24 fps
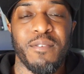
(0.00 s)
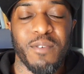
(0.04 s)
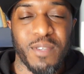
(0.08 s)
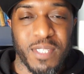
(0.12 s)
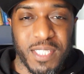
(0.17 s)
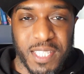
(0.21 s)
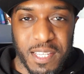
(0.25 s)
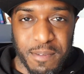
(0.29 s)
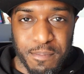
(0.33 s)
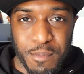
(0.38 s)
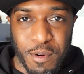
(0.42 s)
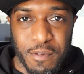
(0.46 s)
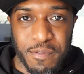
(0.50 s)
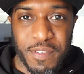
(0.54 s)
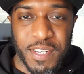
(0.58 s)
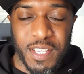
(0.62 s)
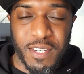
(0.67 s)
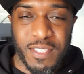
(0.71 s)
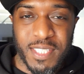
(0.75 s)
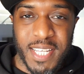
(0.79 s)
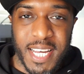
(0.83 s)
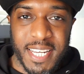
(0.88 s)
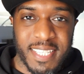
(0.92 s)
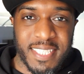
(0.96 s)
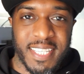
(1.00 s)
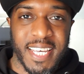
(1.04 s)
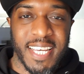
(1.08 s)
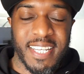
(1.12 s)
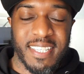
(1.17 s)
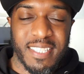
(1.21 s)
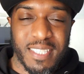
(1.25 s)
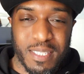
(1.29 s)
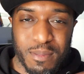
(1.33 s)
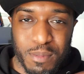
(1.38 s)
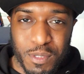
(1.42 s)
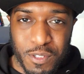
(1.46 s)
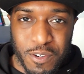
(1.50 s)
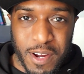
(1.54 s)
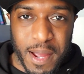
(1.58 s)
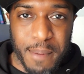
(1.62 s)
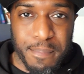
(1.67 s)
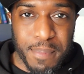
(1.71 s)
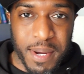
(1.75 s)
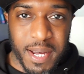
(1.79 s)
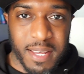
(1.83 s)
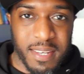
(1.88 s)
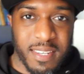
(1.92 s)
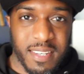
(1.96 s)
you want to see more videos like this, hit the
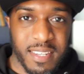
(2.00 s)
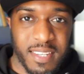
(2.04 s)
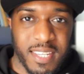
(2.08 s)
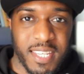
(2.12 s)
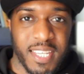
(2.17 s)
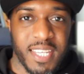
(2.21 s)
subscribe button.